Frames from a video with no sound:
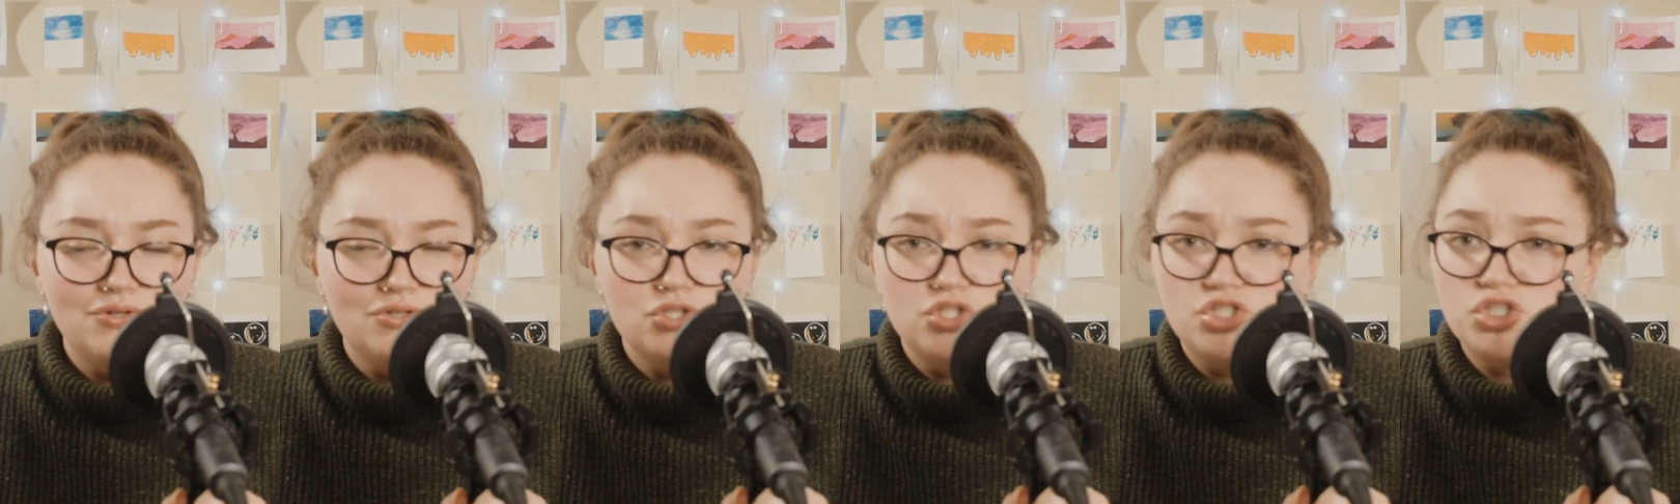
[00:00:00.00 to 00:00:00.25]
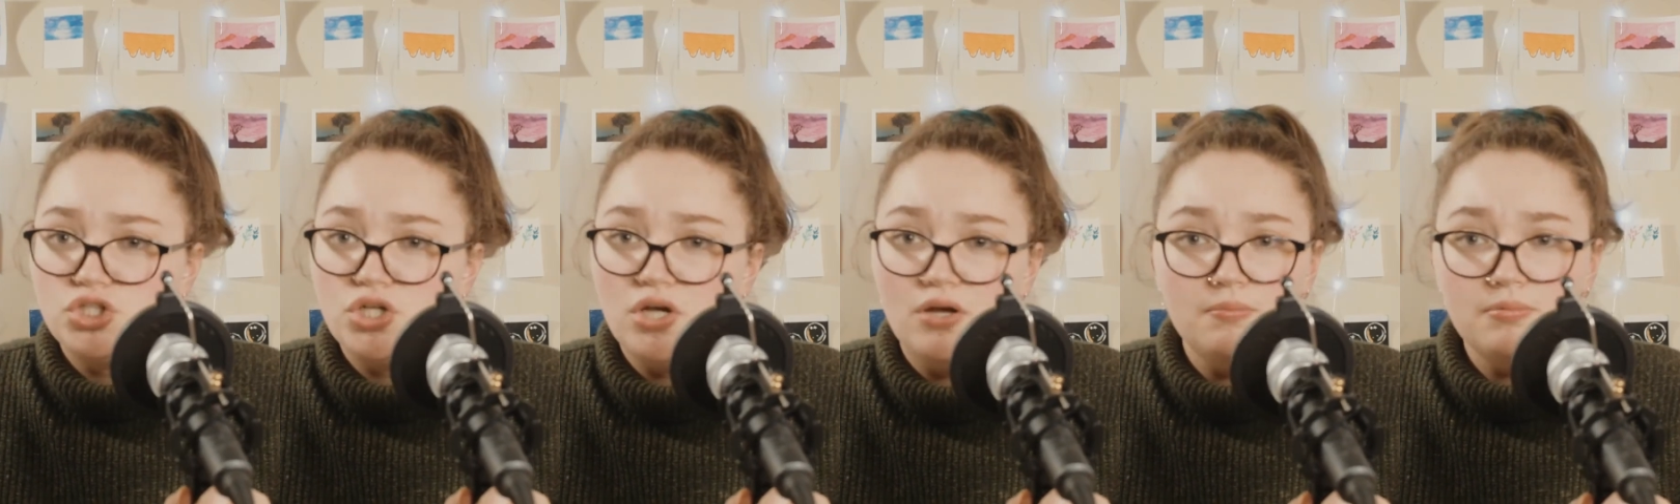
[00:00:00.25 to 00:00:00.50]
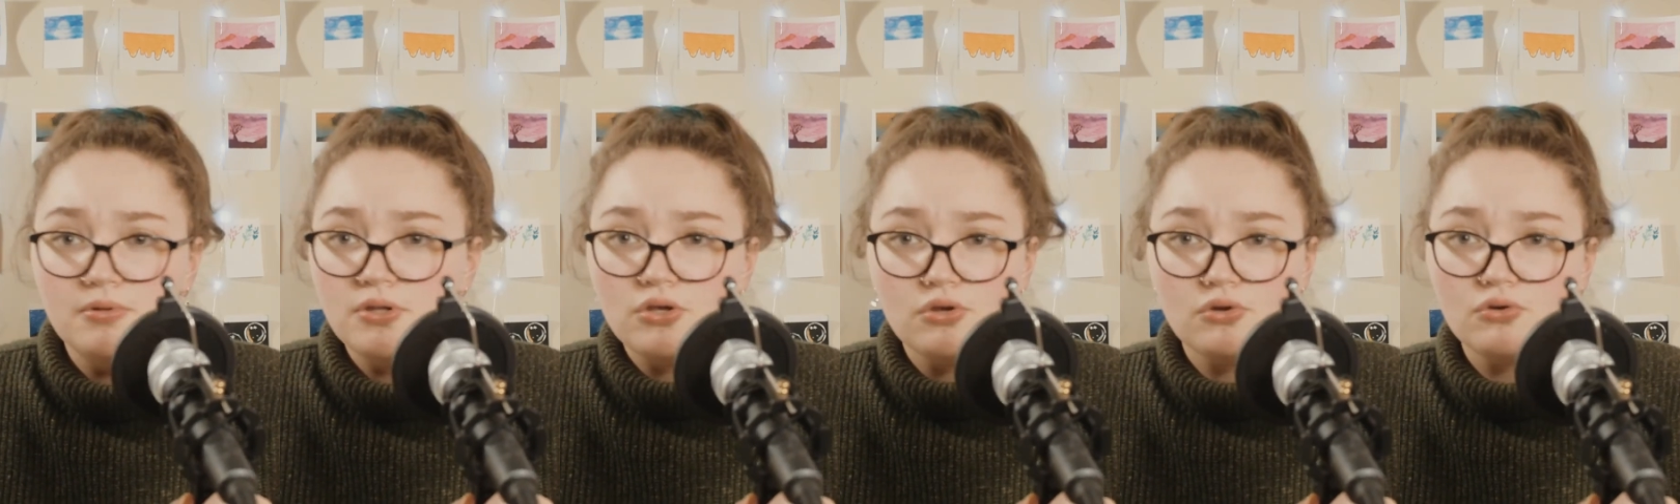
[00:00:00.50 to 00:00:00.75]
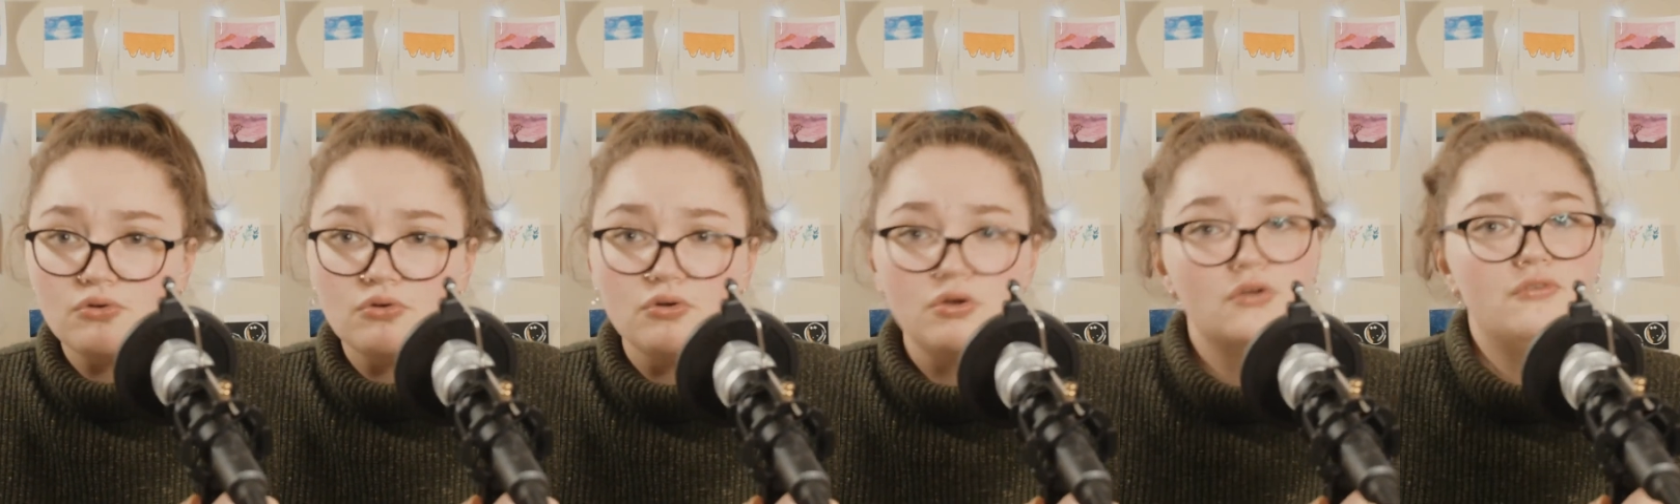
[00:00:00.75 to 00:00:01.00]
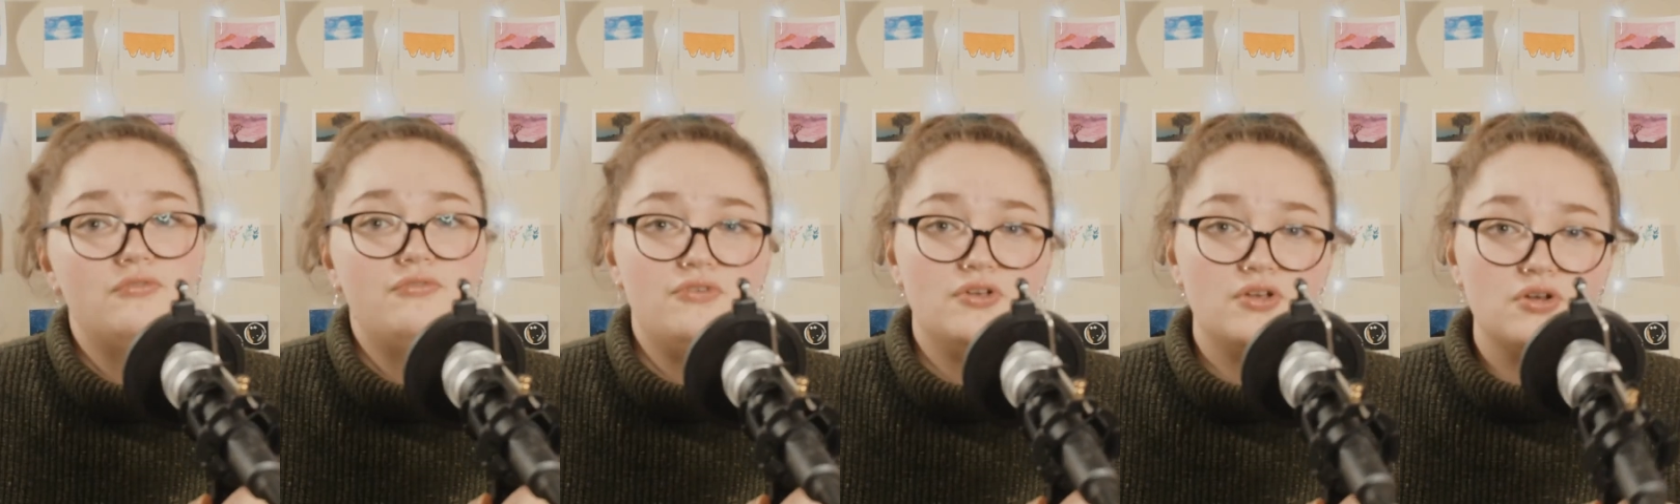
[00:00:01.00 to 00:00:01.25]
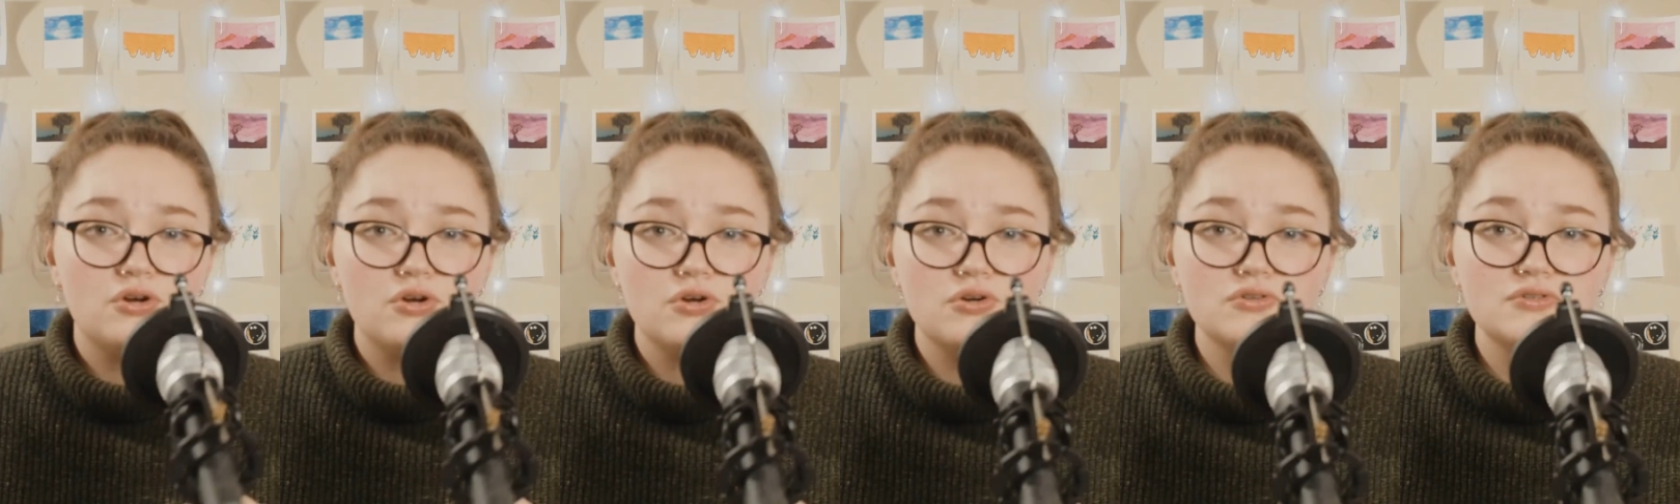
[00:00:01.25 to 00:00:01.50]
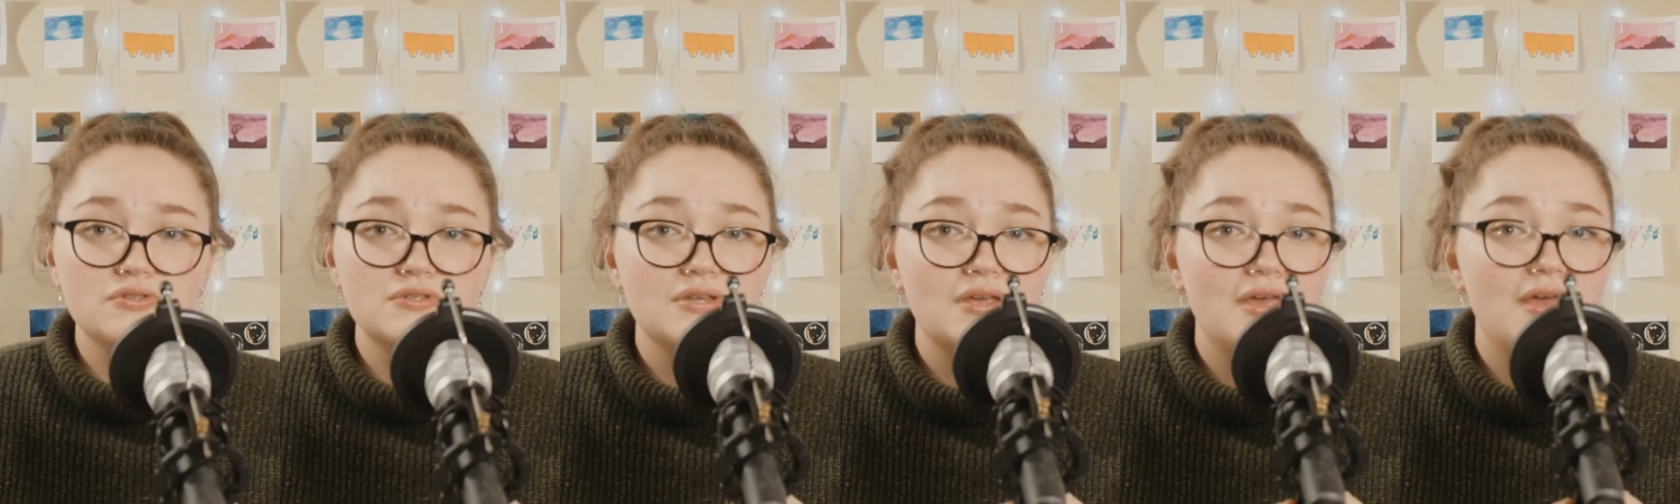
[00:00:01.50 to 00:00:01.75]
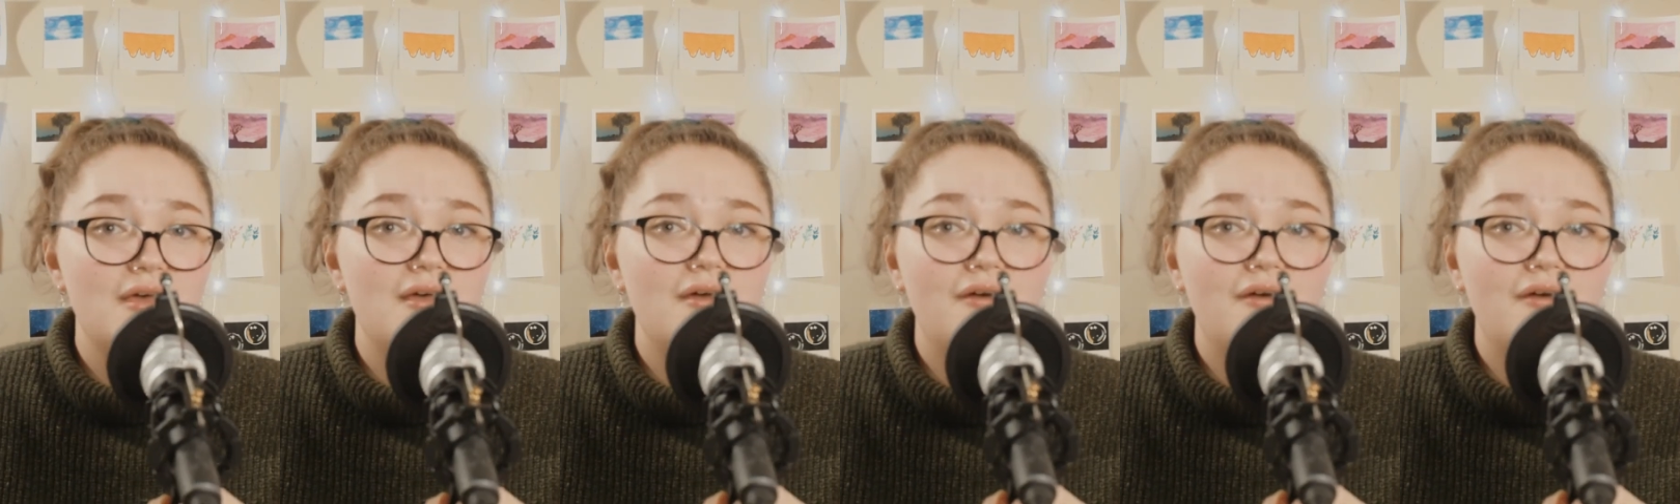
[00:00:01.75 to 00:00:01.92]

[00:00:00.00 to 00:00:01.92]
chubbier fingers,